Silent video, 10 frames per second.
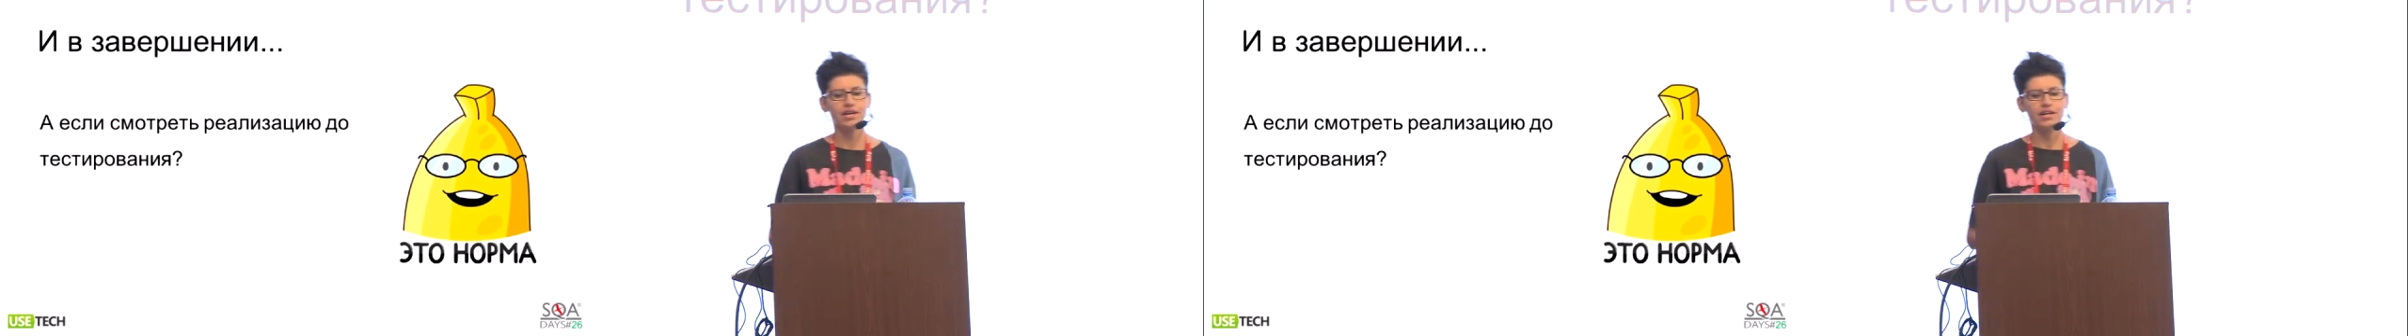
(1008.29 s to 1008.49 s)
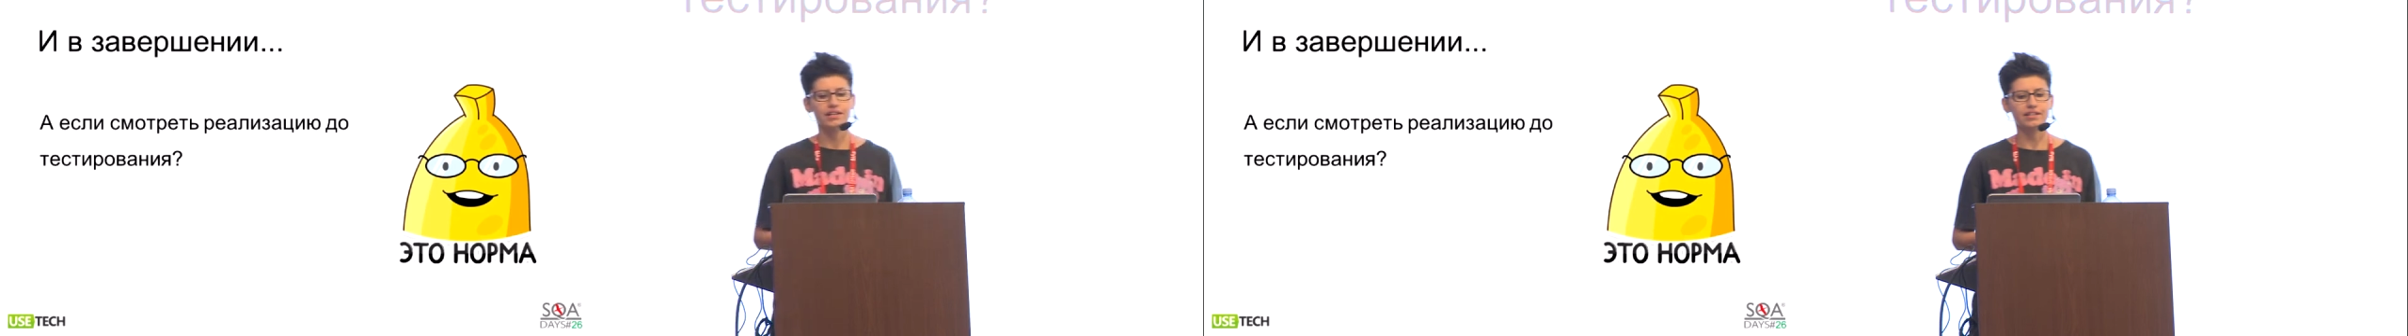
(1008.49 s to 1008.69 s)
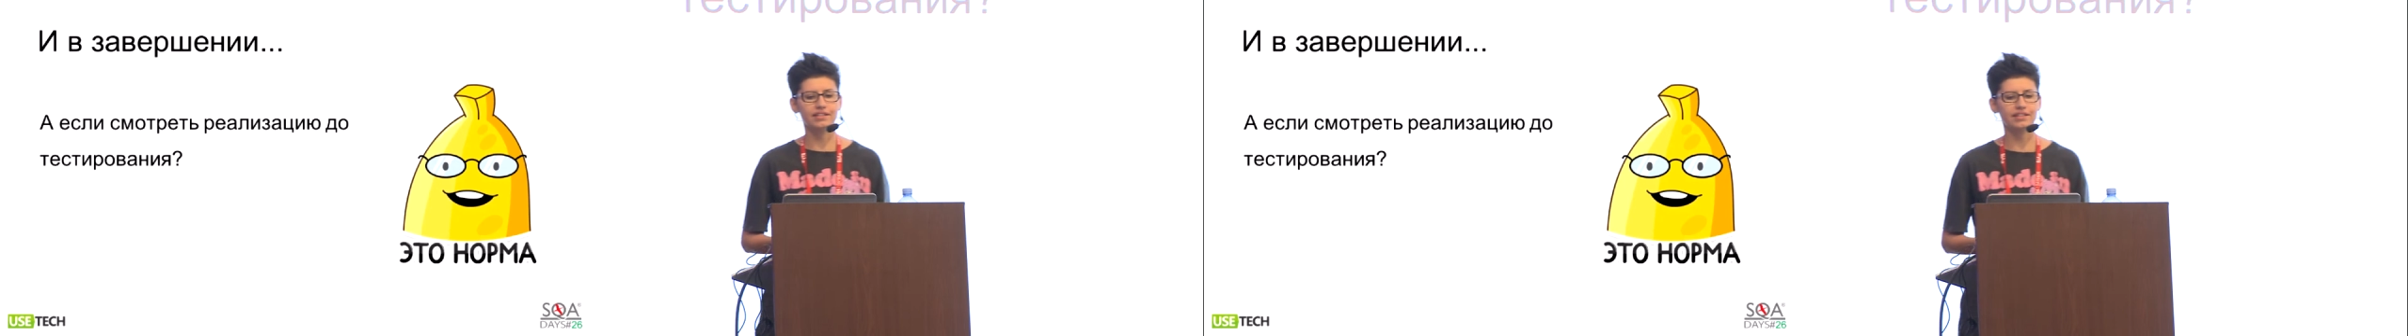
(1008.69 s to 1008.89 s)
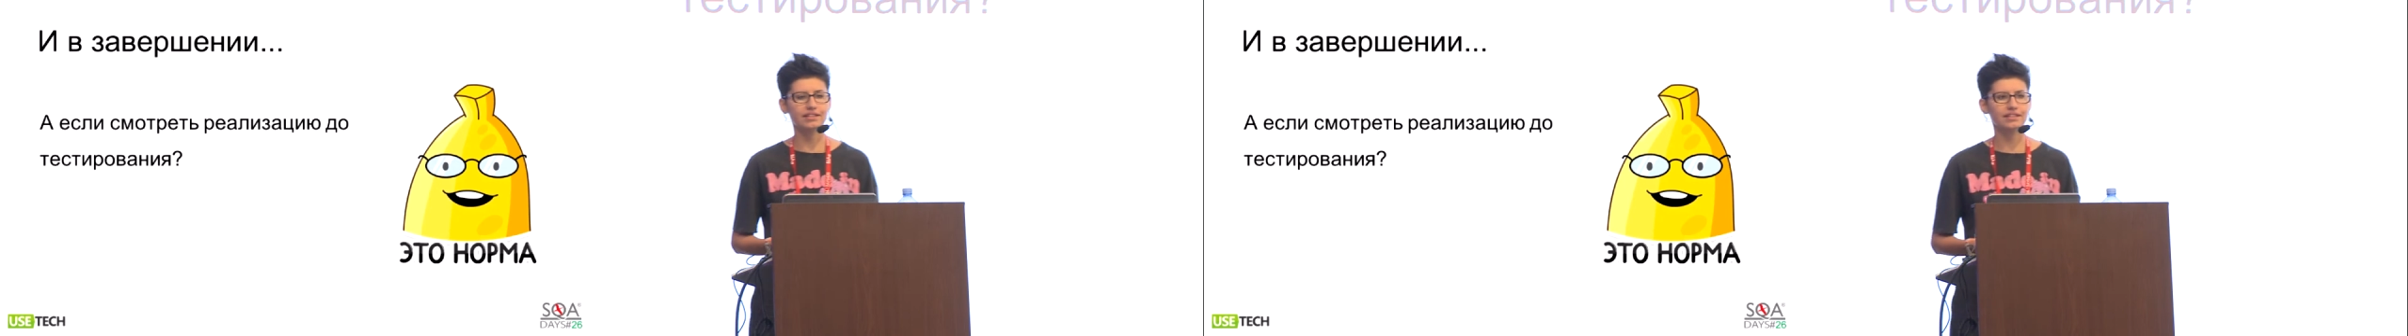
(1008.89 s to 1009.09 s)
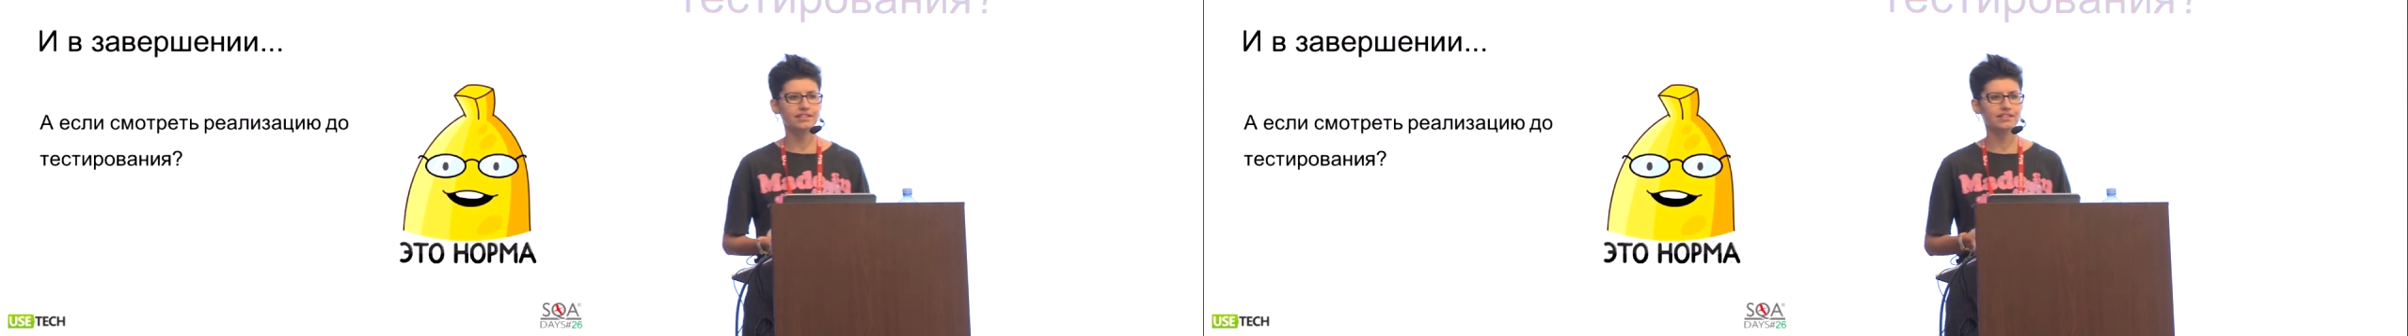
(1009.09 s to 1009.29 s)
have access
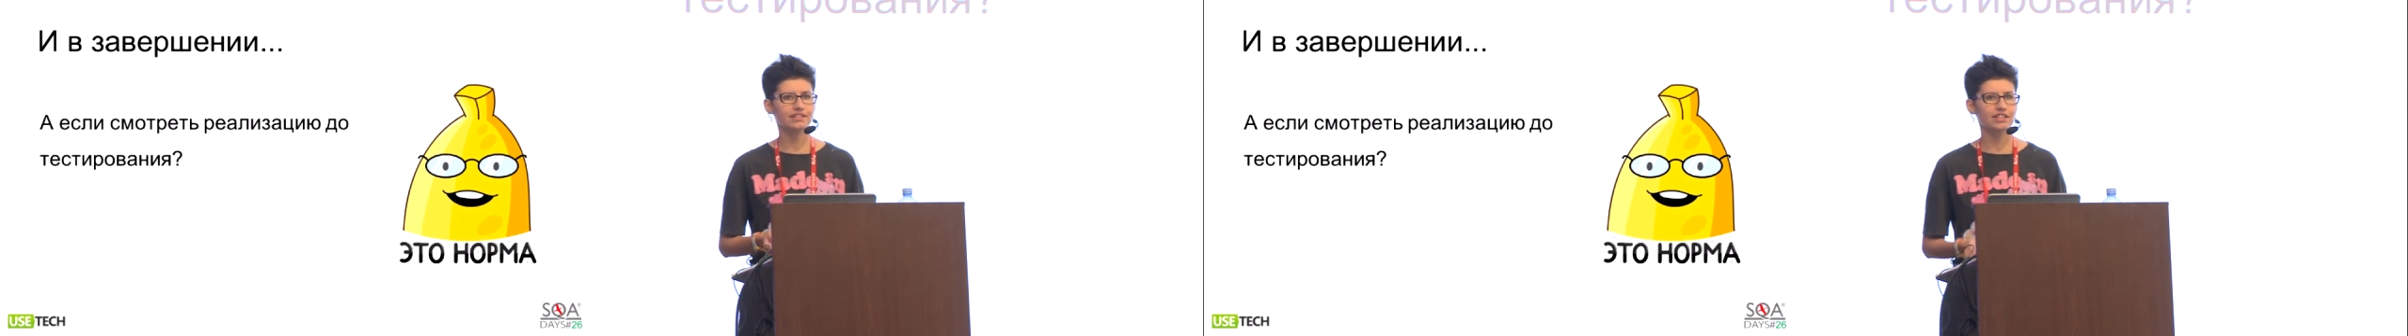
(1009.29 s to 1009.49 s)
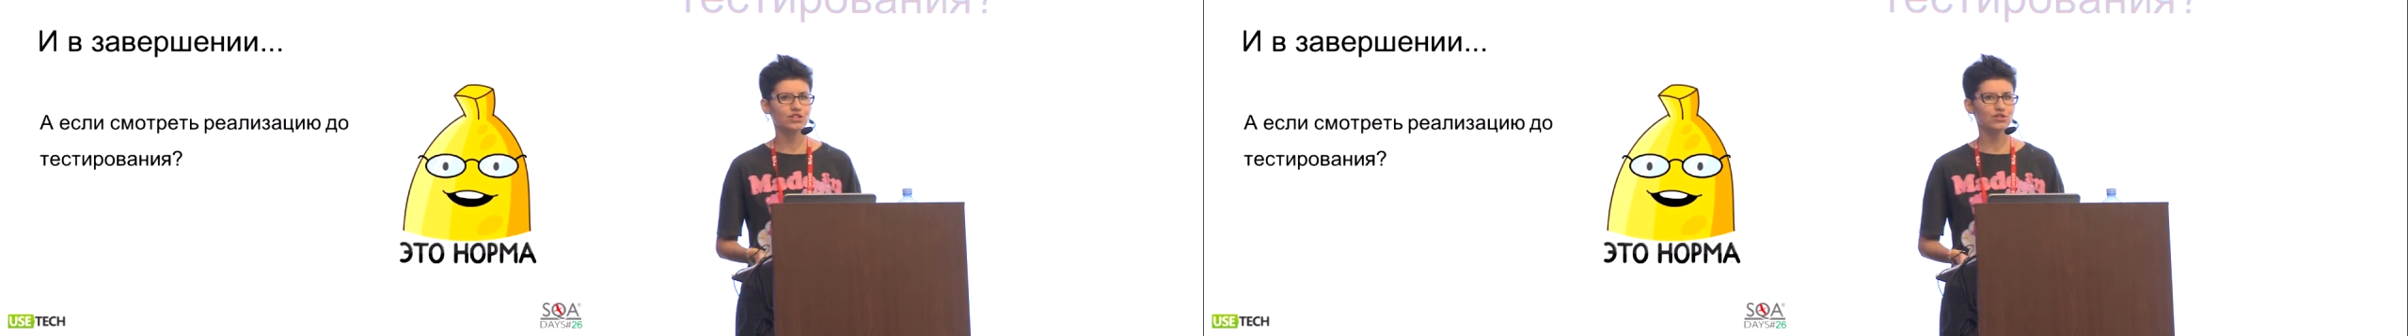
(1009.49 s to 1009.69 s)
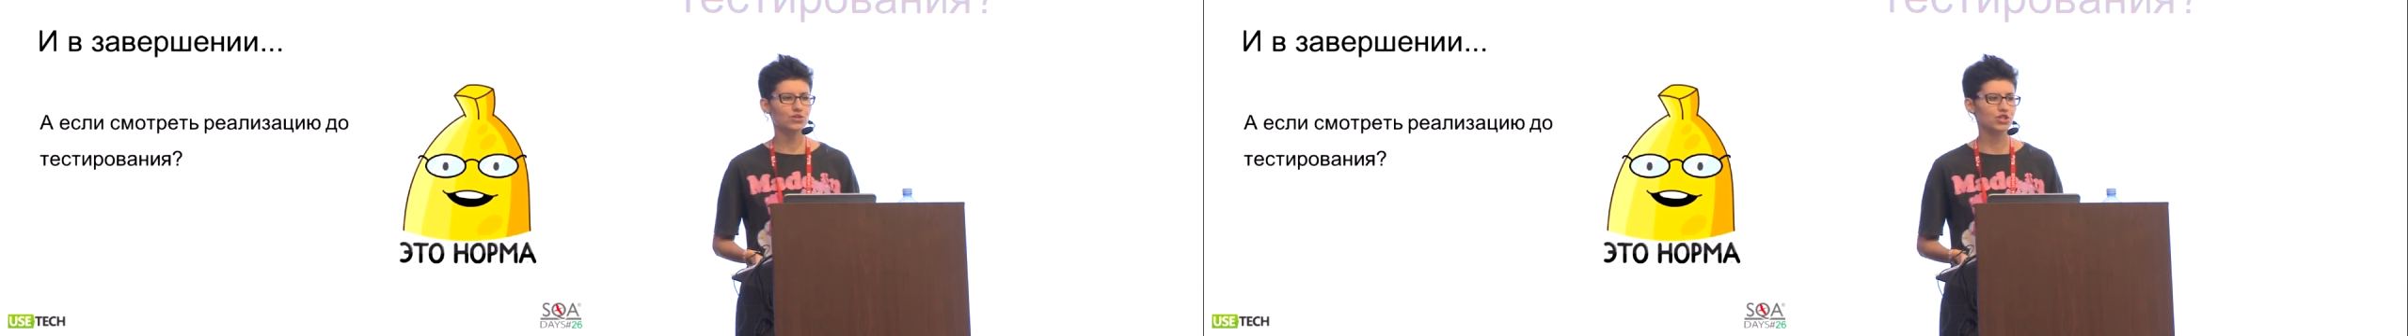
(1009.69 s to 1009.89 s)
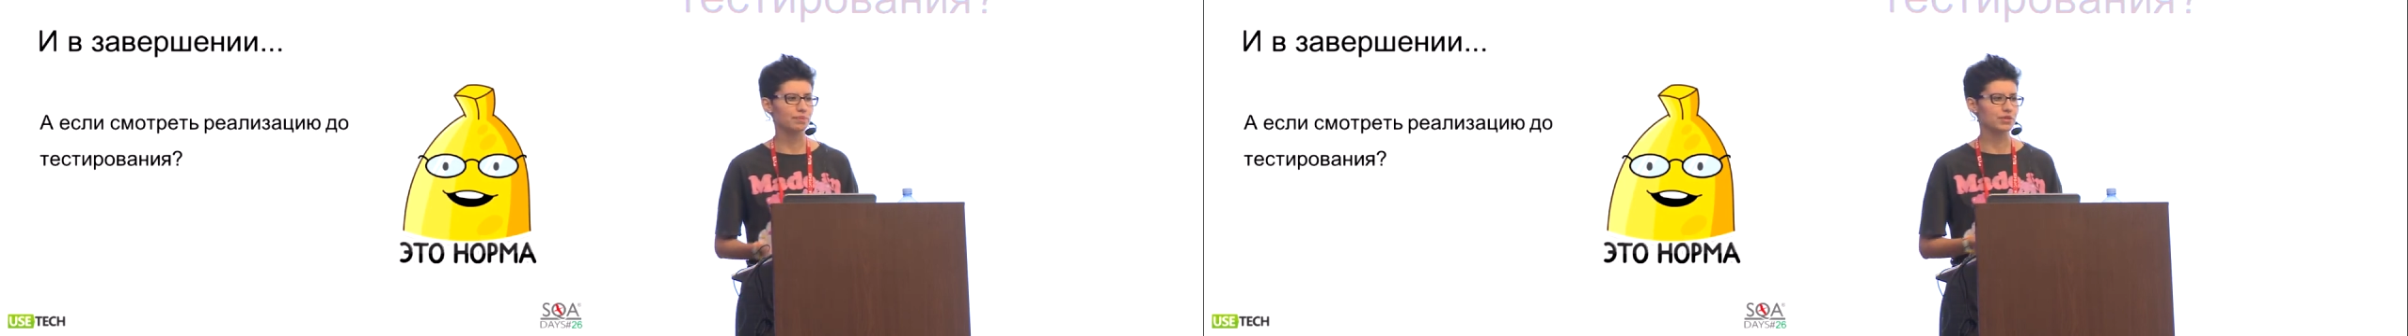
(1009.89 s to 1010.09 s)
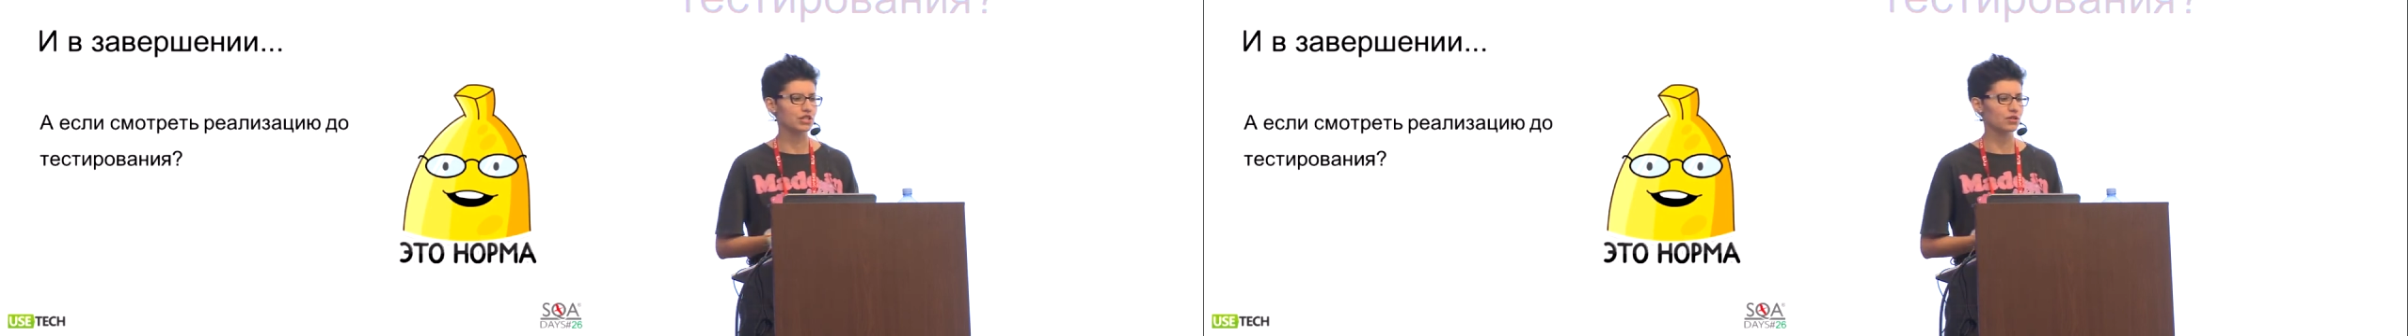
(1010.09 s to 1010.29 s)
to
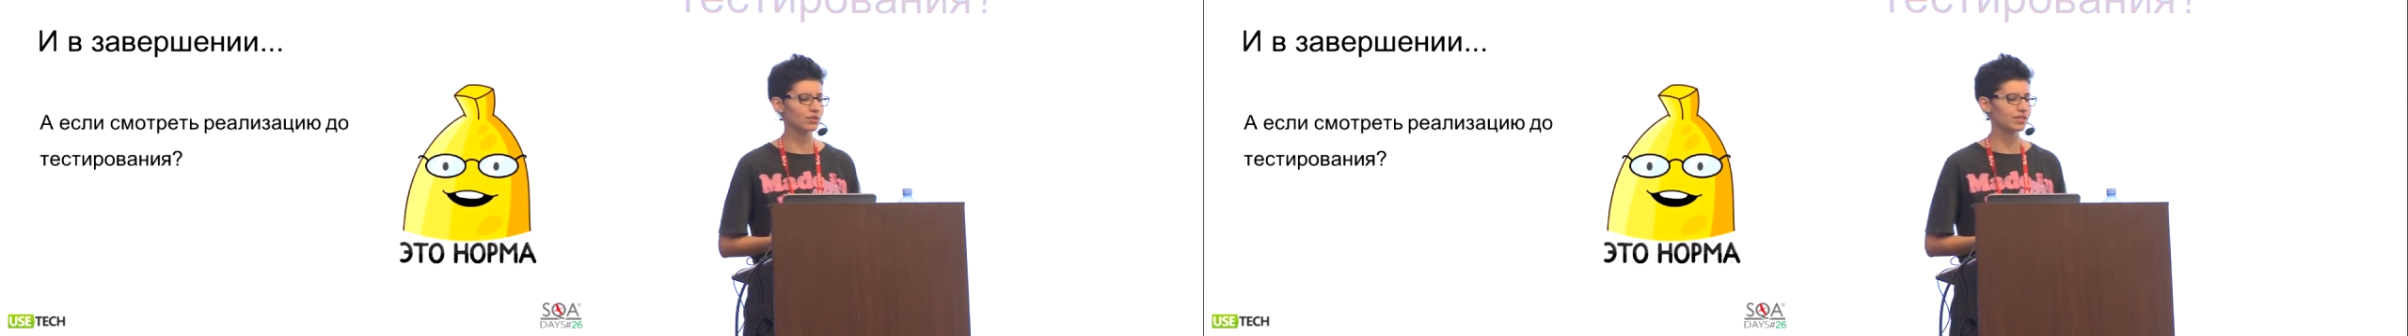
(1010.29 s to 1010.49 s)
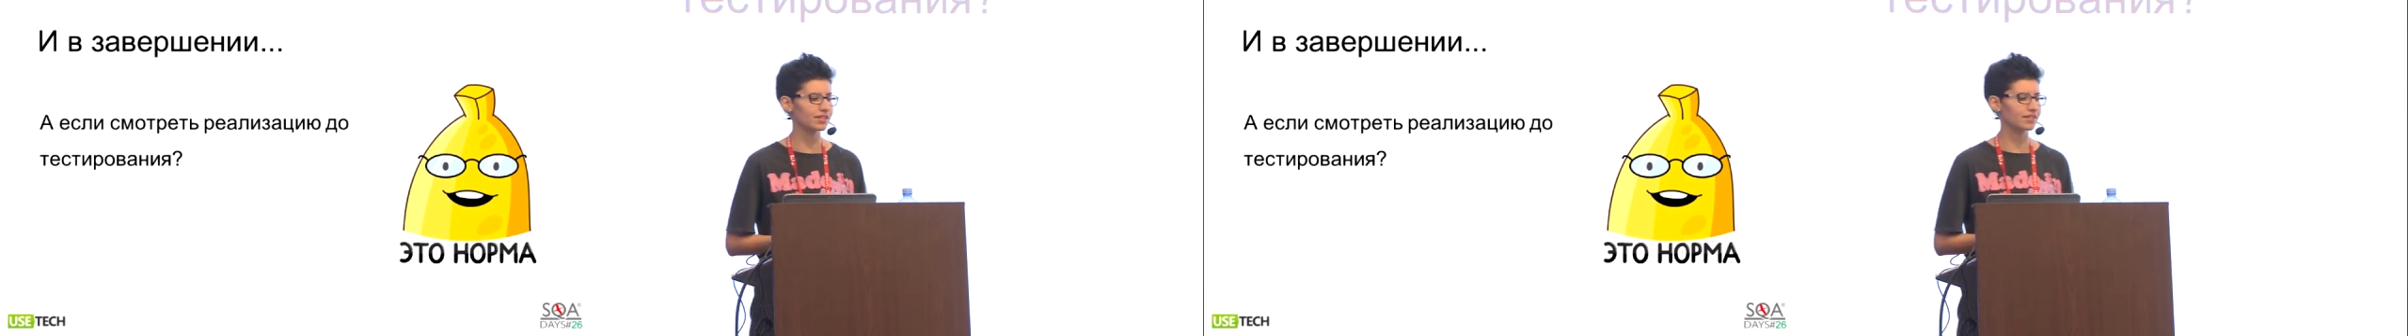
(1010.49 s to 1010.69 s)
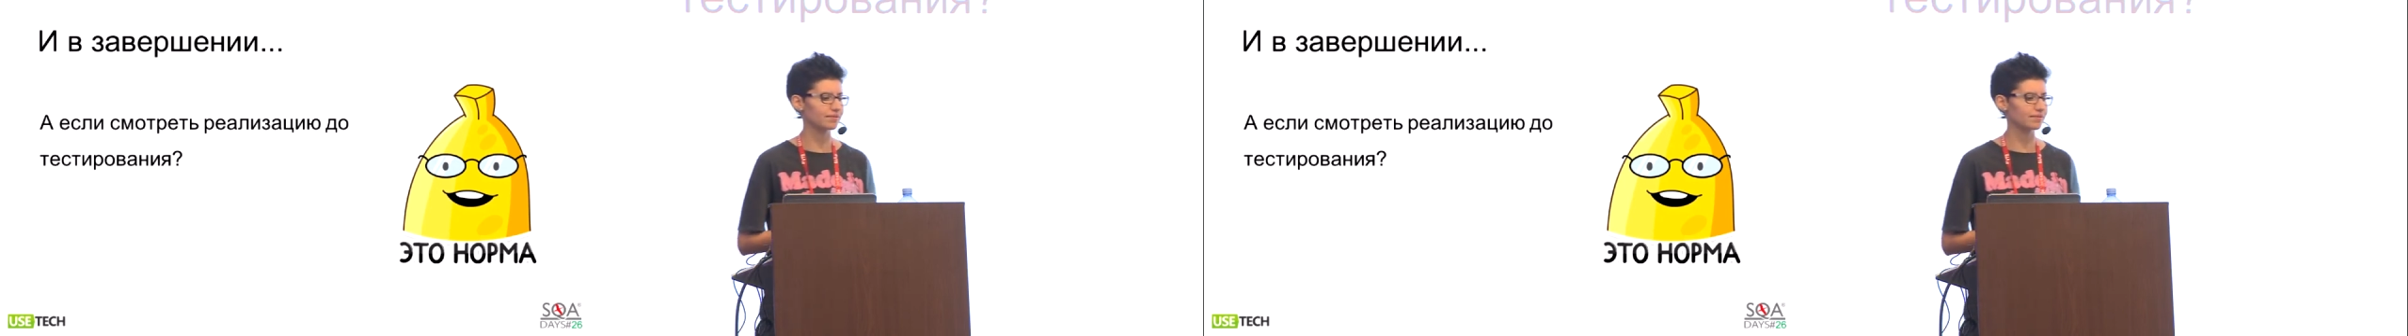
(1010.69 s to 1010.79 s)
repository,